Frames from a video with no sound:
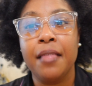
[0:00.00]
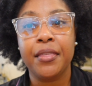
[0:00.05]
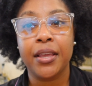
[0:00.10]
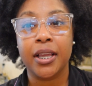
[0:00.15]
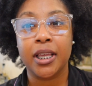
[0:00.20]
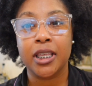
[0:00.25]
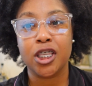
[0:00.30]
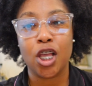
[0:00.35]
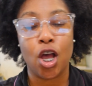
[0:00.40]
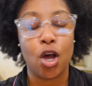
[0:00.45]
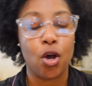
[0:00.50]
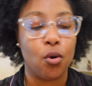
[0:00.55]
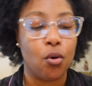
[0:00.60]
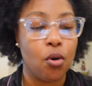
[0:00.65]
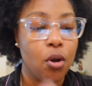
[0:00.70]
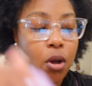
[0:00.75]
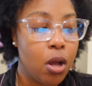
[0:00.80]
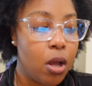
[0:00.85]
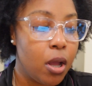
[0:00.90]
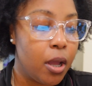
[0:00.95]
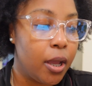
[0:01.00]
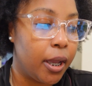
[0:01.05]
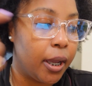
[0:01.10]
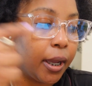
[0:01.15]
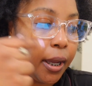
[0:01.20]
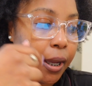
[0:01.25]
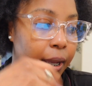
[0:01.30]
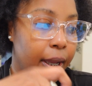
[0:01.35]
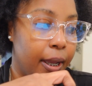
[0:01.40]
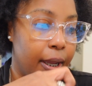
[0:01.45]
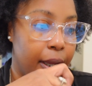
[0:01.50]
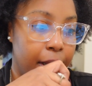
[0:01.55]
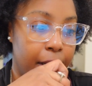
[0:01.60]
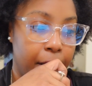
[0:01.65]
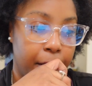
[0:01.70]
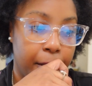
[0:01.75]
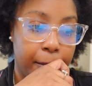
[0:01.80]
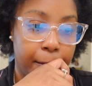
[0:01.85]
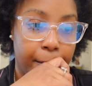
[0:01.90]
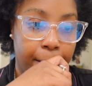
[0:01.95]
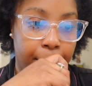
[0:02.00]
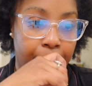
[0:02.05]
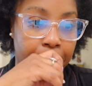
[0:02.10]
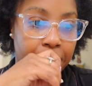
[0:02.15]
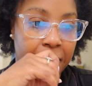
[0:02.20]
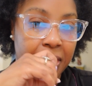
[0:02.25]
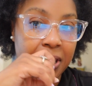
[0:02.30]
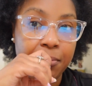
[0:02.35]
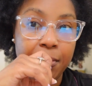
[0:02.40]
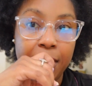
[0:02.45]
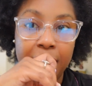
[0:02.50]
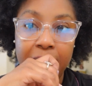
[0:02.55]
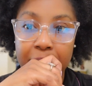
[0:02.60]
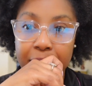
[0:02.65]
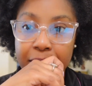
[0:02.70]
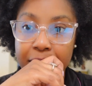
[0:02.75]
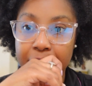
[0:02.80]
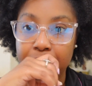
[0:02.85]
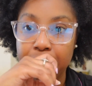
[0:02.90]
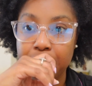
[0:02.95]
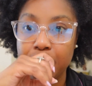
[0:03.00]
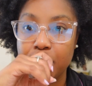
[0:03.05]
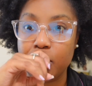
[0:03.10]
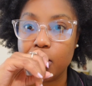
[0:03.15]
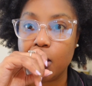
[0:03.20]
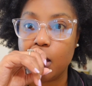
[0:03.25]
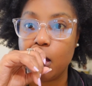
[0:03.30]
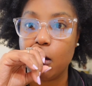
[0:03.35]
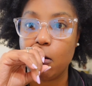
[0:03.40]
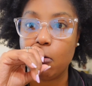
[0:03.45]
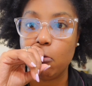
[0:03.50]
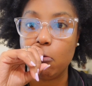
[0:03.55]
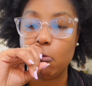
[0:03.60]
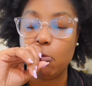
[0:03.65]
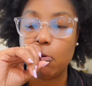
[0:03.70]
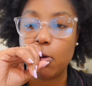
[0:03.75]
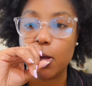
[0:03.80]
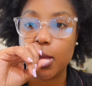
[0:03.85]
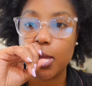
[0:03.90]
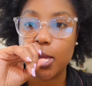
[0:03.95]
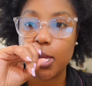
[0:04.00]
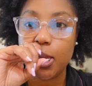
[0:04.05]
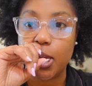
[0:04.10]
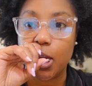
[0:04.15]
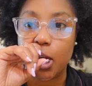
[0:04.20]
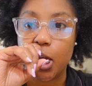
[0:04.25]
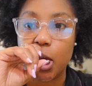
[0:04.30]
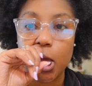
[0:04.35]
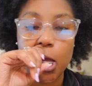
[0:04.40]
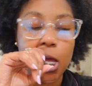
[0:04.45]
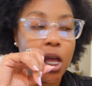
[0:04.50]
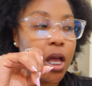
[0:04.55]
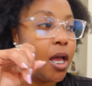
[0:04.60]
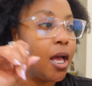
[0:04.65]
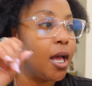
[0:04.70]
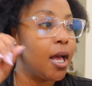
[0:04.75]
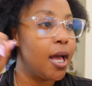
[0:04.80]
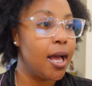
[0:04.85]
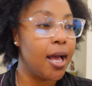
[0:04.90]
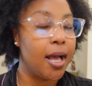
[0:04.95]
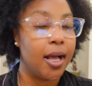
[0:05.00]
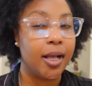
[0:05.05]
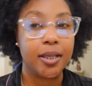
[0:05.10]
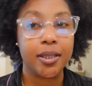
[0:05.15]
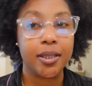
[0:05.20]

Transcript: think it's all. And it messed my lips up. So yeah, I